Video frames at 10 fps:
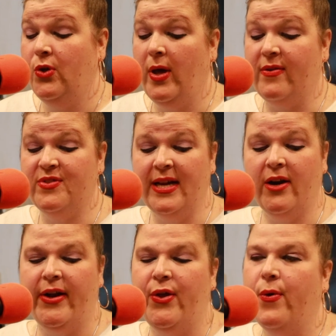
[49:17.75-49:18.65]
you have
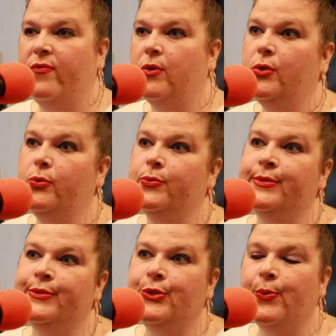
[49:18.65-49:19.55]
dairy, you have
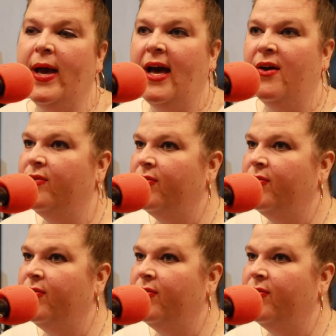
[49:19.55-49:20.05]
gluten, you have.